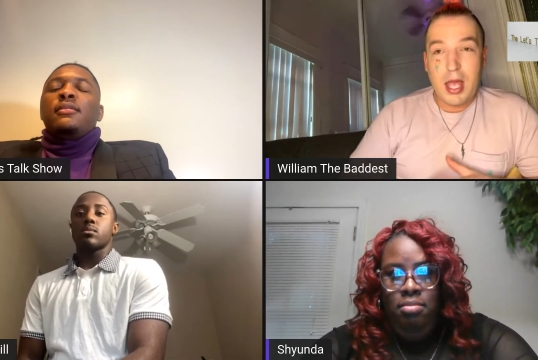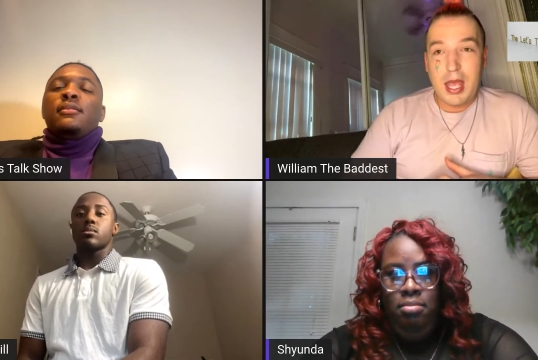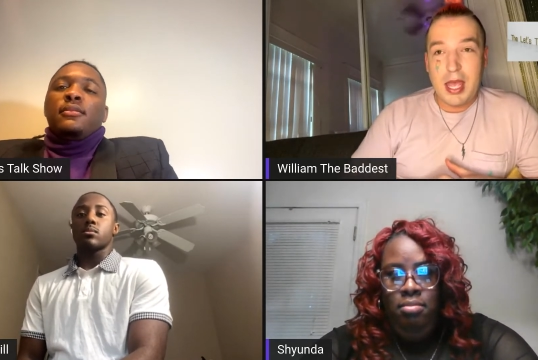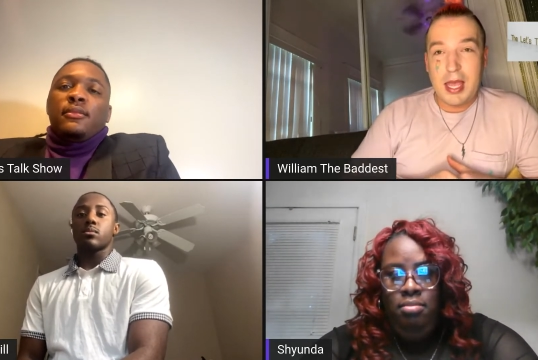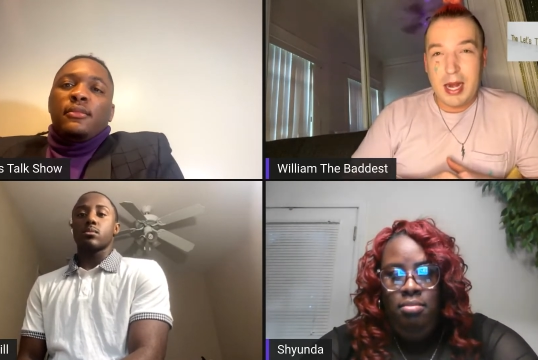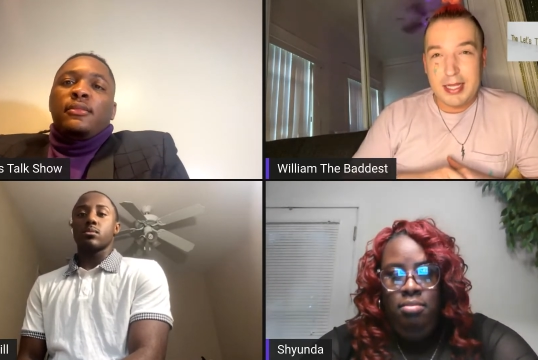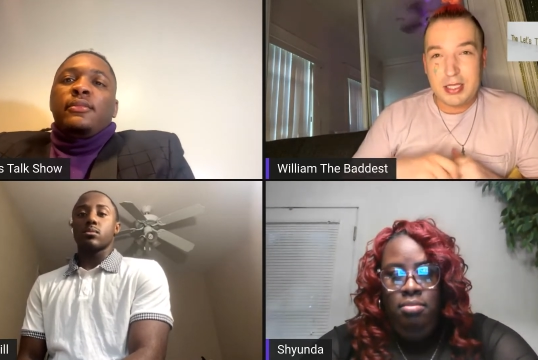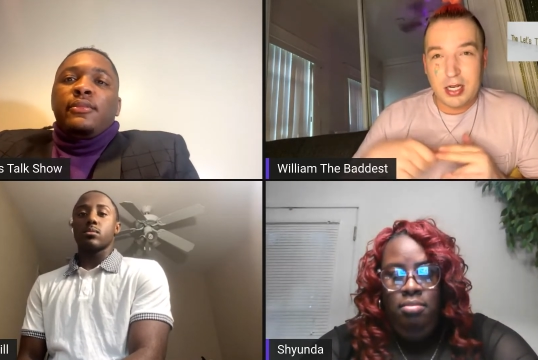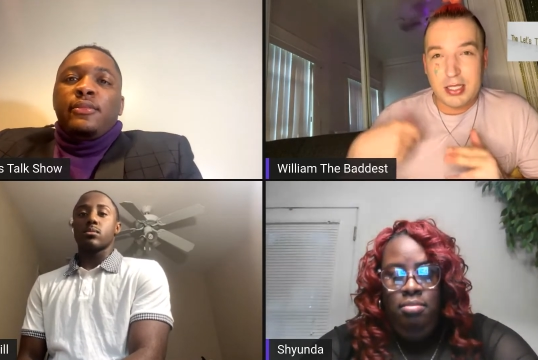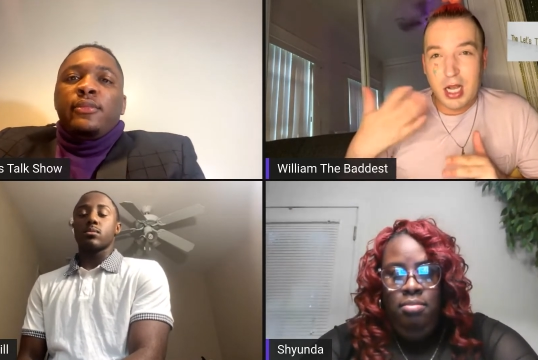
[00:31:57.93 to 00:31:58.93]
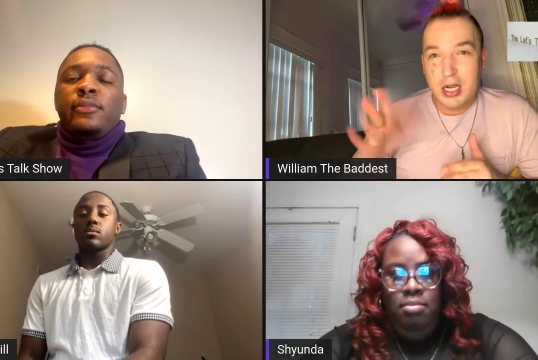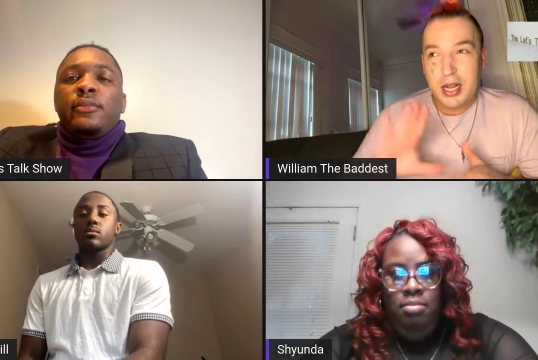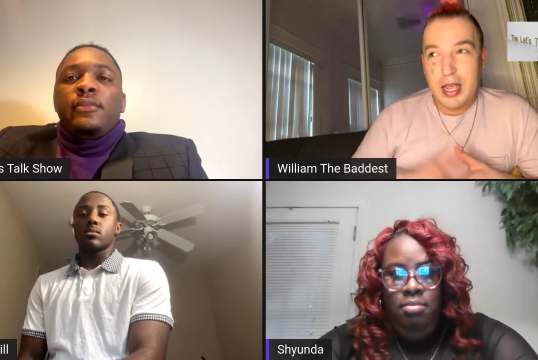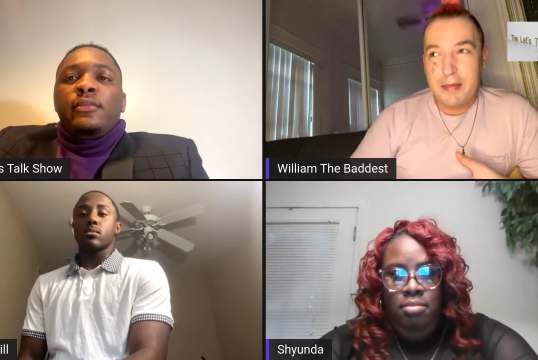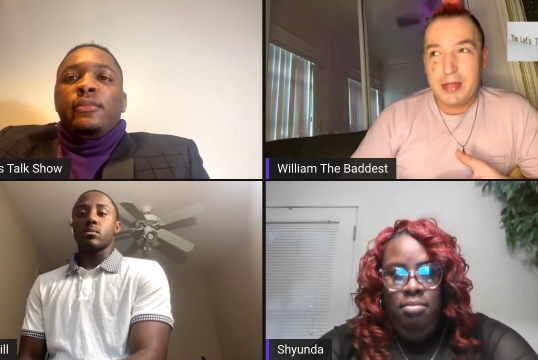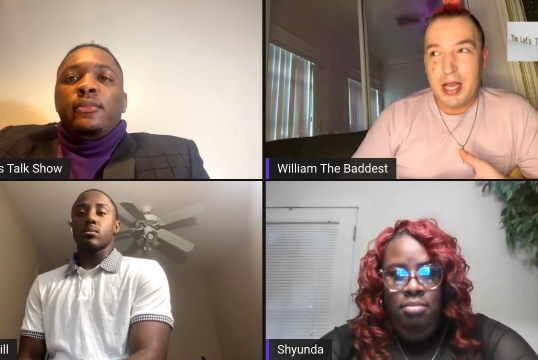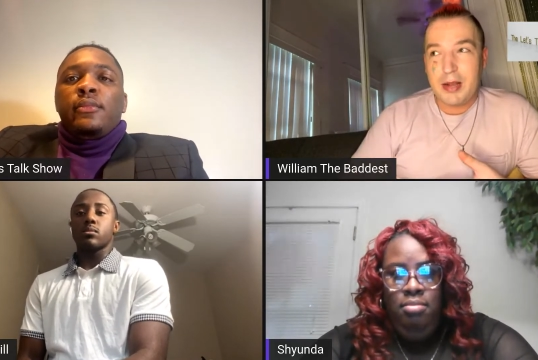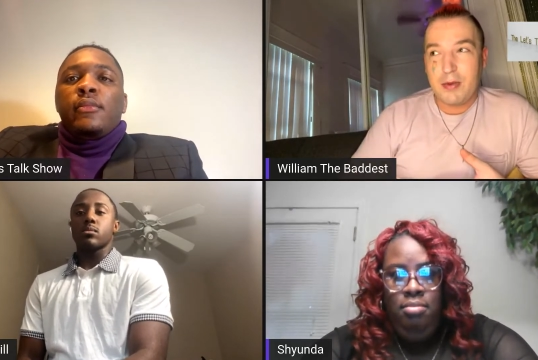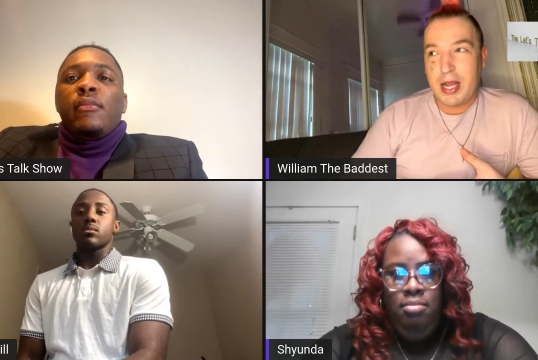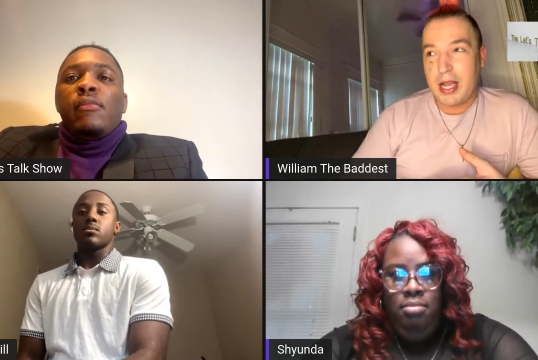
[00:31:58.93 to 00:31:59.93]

Speaker 1: And I started talking to him like when I